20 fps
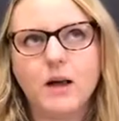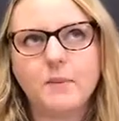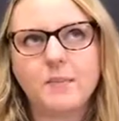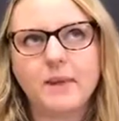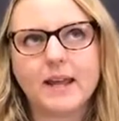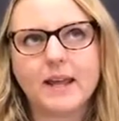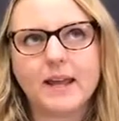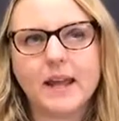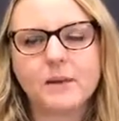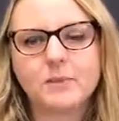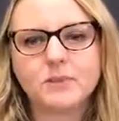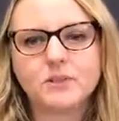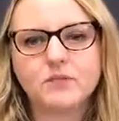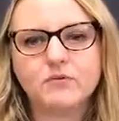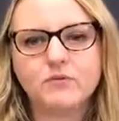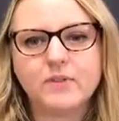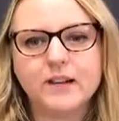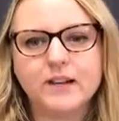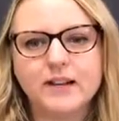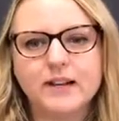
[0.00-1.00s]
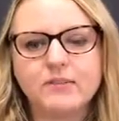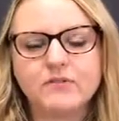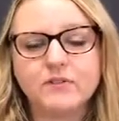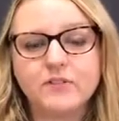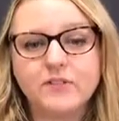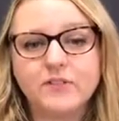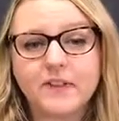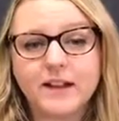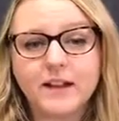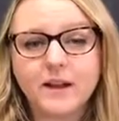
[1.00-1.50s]
being able to really
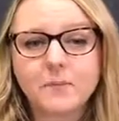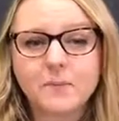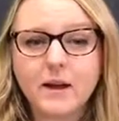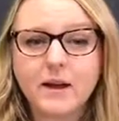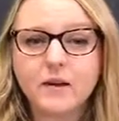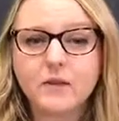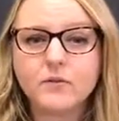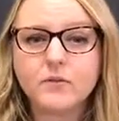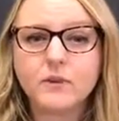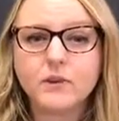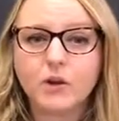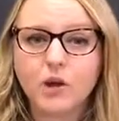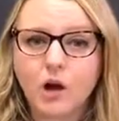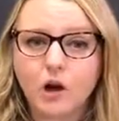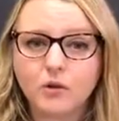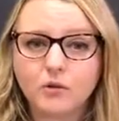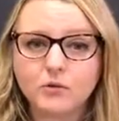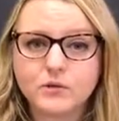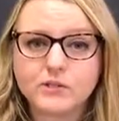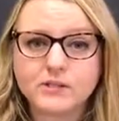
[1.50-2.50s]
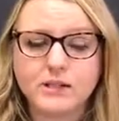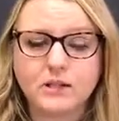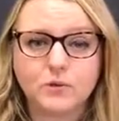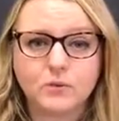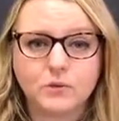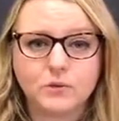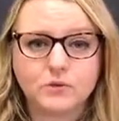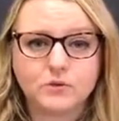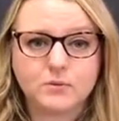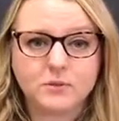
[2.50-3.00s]
think about the goals that you
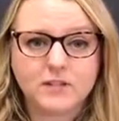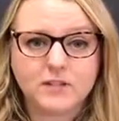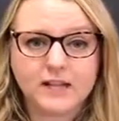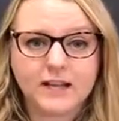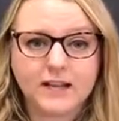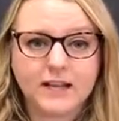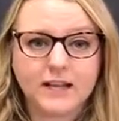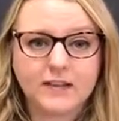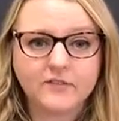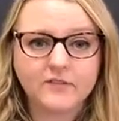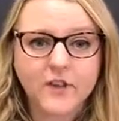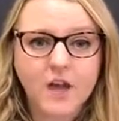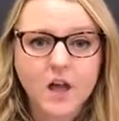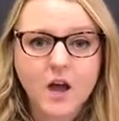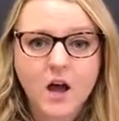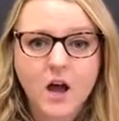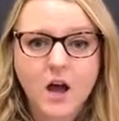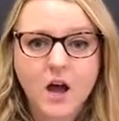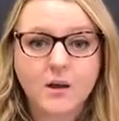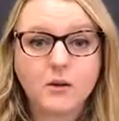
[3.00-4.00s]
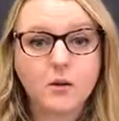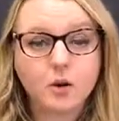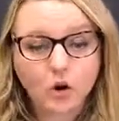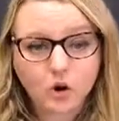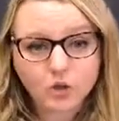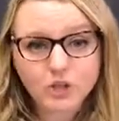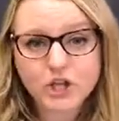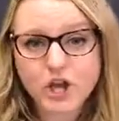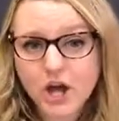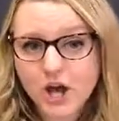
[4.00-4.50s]
want to achieve
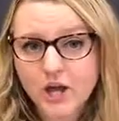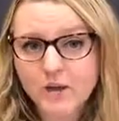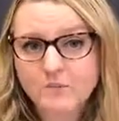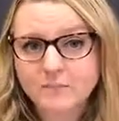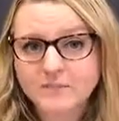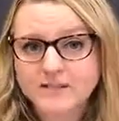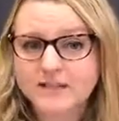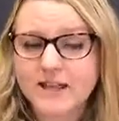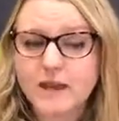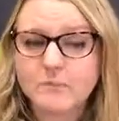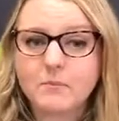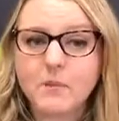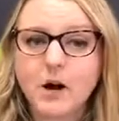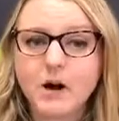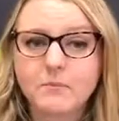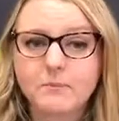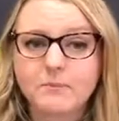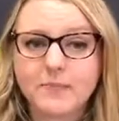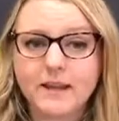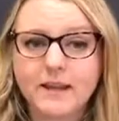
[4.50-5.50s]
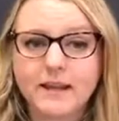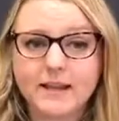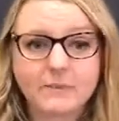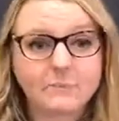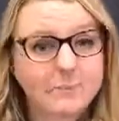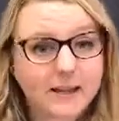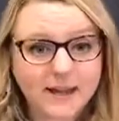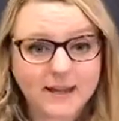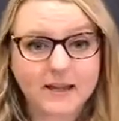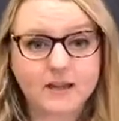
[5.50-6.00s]
long term. So that might be
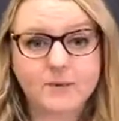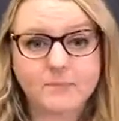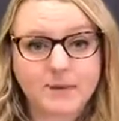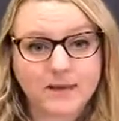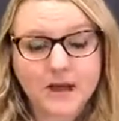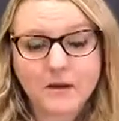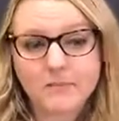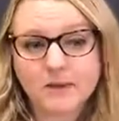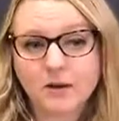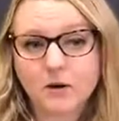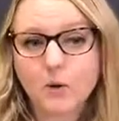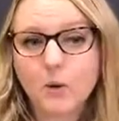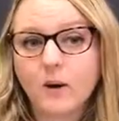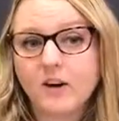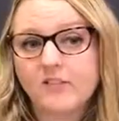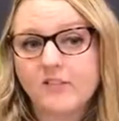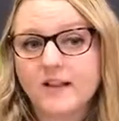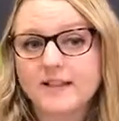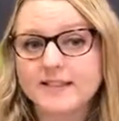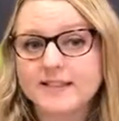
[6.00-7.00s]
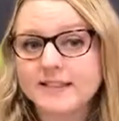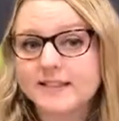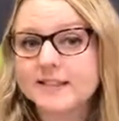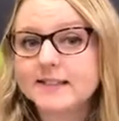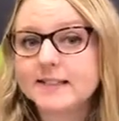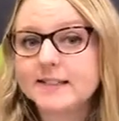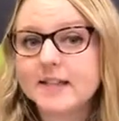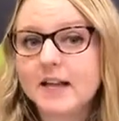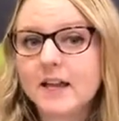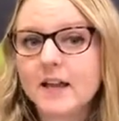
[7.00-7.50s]
becoming a qualified
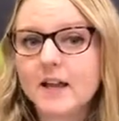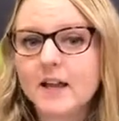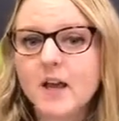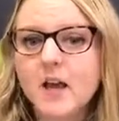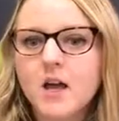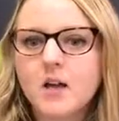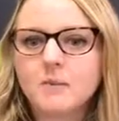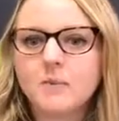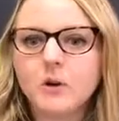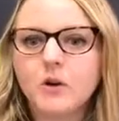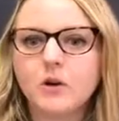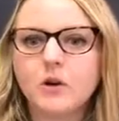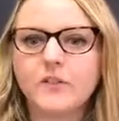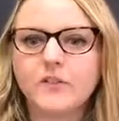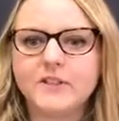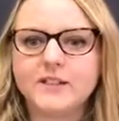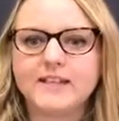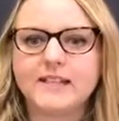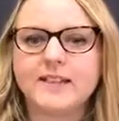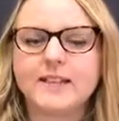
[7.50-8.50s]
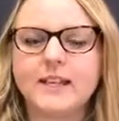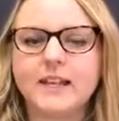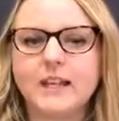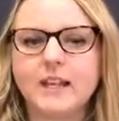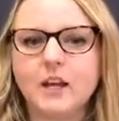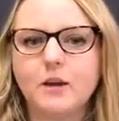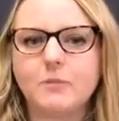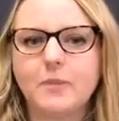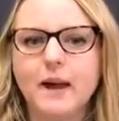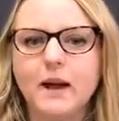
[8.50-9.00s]
solicitor, but obviously
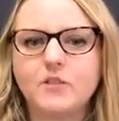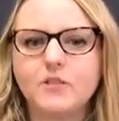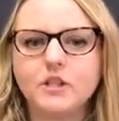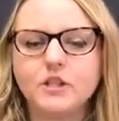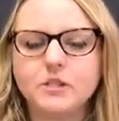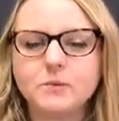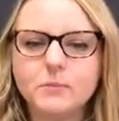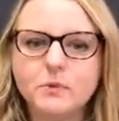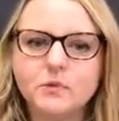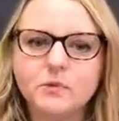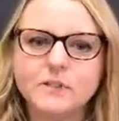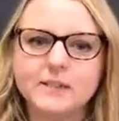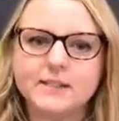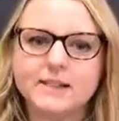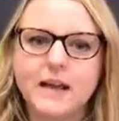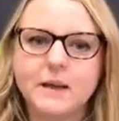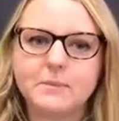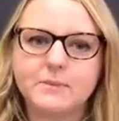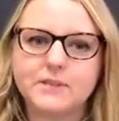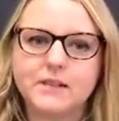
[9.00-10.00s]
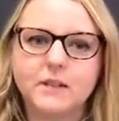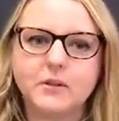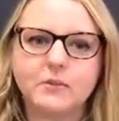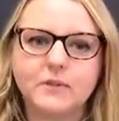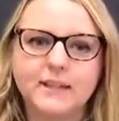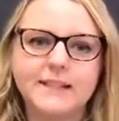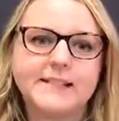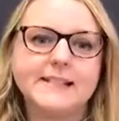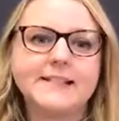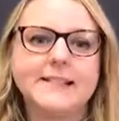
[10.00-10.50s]
thinking about the small steps that you'll
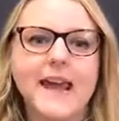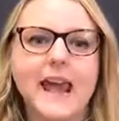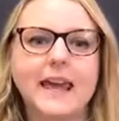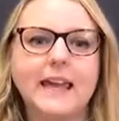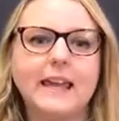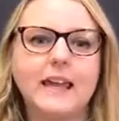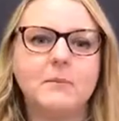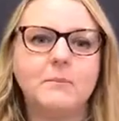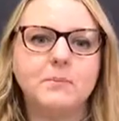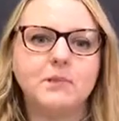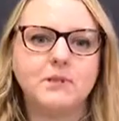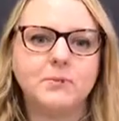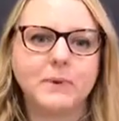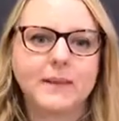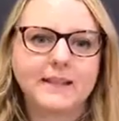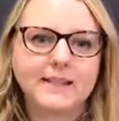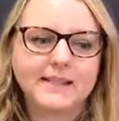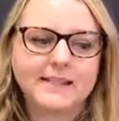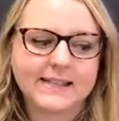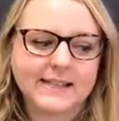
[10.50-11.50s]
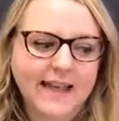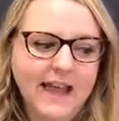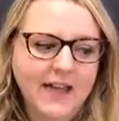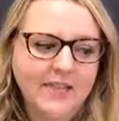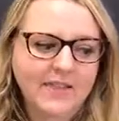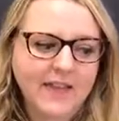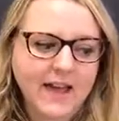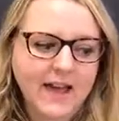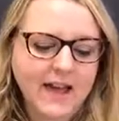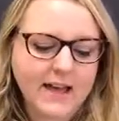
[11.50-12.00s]
need to take in between to
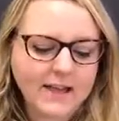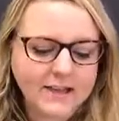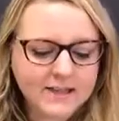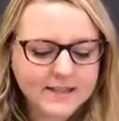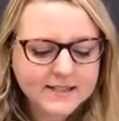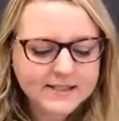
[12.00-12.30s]
get there.